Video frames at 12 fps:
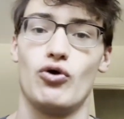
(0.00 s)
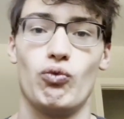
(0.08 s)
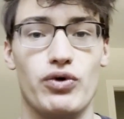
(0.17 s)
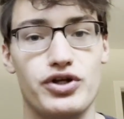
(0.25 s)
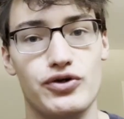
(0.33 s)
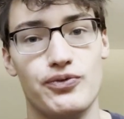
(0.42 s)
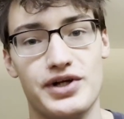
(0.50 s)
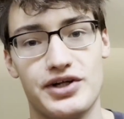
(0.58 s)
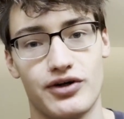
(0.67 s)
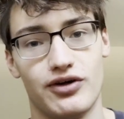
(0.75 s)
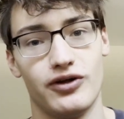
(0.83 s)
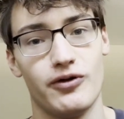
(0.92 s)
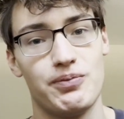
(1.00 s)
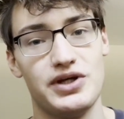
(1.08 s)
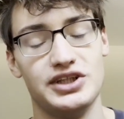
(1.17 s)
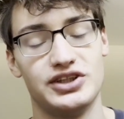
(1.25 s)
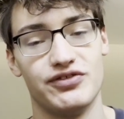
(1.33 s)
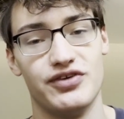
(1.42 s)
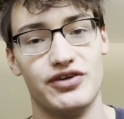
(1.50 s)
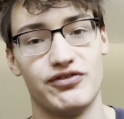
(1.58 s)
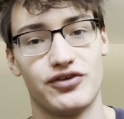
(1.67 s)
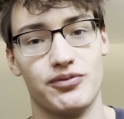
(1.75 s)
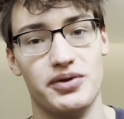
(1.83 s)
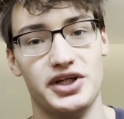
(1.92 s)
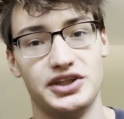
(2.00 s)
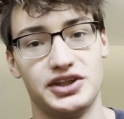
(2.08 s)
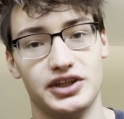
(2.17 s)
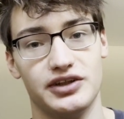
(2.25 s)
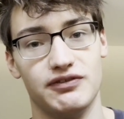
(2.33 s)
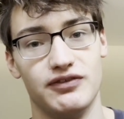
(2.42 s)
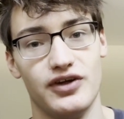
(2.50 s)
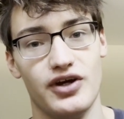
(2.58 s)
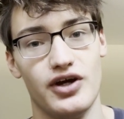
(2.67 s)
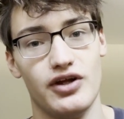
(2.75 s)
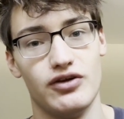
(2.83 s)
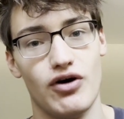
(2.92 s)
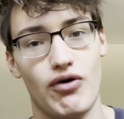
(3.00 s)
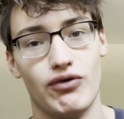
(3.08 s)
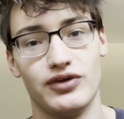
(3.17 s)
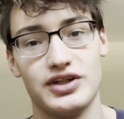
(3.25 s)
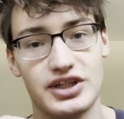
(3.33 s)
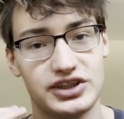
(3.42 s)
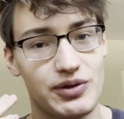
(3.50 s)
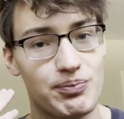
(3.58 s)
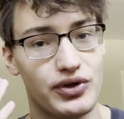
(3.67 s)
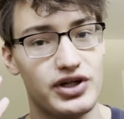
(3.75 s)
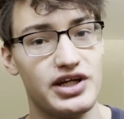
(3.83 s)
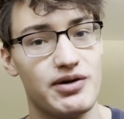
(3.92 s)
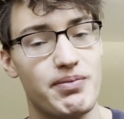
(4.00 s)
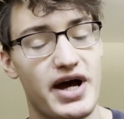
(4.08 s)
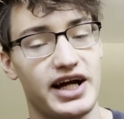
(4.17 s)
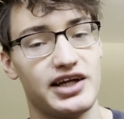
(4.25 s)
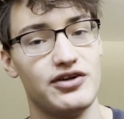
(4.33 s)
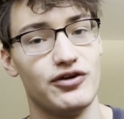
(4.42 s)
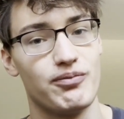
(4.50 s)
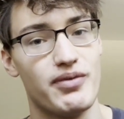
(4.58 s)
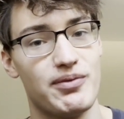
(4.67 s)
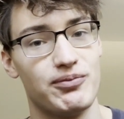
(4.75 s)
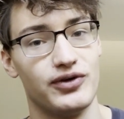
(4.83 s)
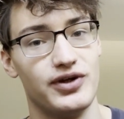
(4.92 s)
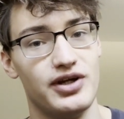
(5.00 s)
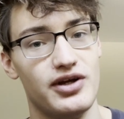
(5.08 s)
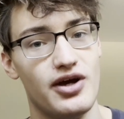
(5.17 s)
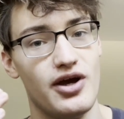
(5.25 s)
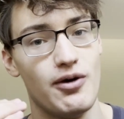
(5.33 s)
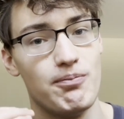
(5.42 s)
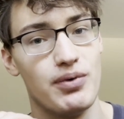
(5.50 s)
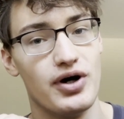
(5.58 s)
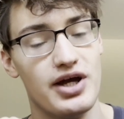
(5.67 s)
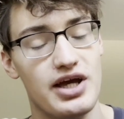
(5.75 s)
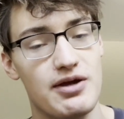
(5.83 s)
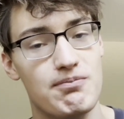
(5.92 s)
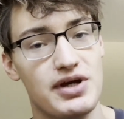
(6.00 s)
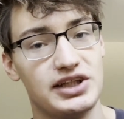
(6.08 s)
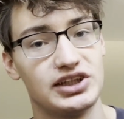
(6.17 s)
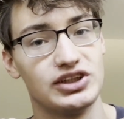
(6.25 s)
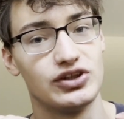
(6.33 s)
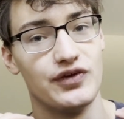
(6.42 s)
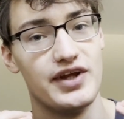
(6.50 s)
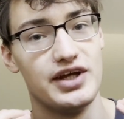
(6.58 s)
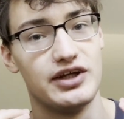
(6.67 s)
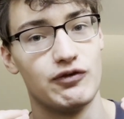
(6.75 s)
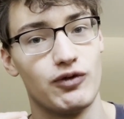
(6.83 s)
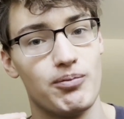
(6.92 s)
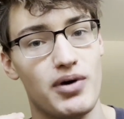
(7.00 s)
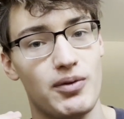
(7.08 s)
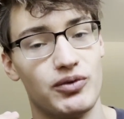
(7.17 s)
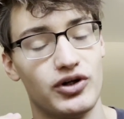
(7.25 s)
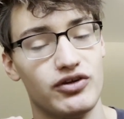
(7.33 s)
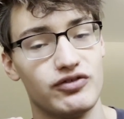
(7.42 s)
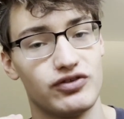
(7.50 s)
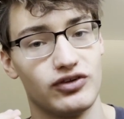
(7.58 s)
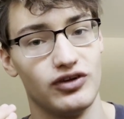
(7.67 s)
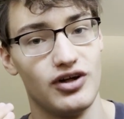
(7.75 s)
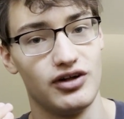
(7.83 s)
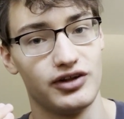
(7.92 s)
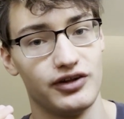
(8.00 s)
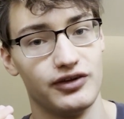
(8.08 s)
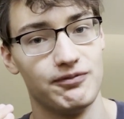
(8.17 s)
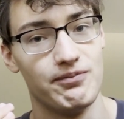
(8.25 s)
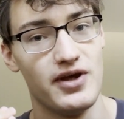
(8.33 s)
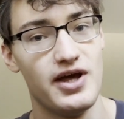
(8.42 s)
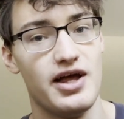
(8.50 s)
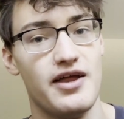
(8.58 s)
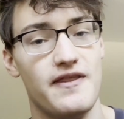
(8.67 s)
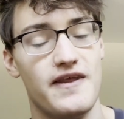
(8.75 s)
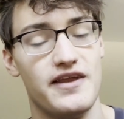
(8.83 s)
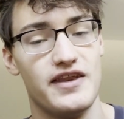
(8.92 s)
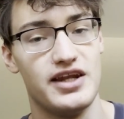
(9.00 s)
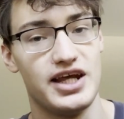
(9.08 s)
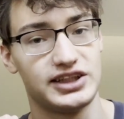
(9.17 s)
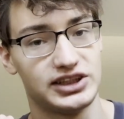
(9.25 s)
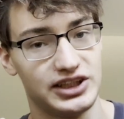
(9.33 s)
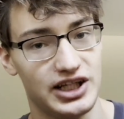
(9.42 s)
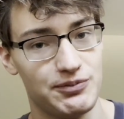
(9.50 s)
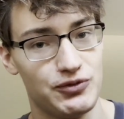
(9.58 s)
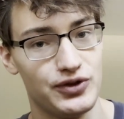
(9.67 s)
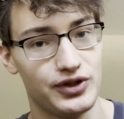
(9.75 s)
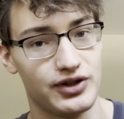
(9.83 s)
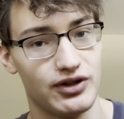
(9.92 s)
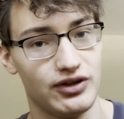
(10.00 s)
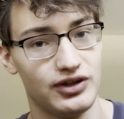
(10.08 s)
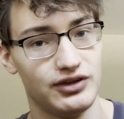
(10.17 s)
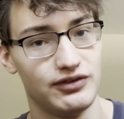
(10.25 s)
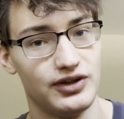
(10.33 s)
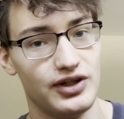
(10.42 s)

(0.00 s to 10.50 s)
When you recall a piece of information, not only does it bring it back in your memory, but it makes it so that you can remember it for longer. And then the next time you recall it,